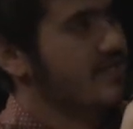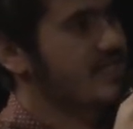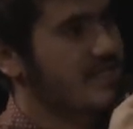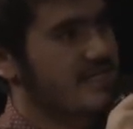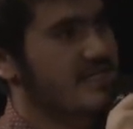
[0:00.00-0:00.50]

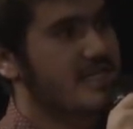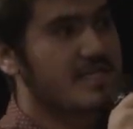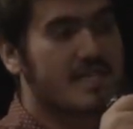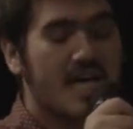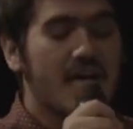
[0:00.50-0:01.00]

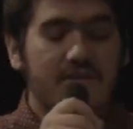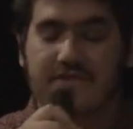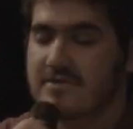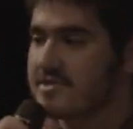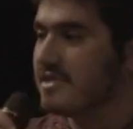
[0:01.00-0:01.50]
necessities,
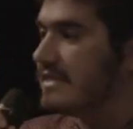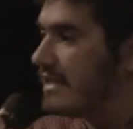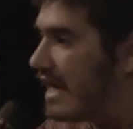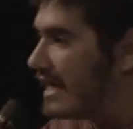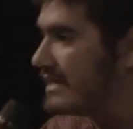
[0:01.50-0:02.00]
there's a
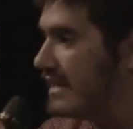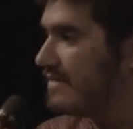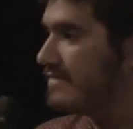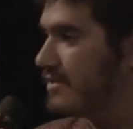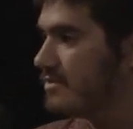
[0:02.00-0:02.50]
lot
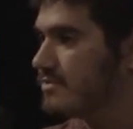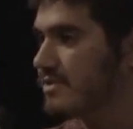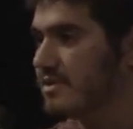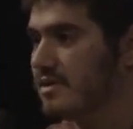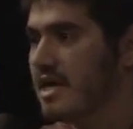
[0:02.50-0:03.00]
left
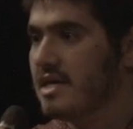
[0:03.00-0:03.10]
over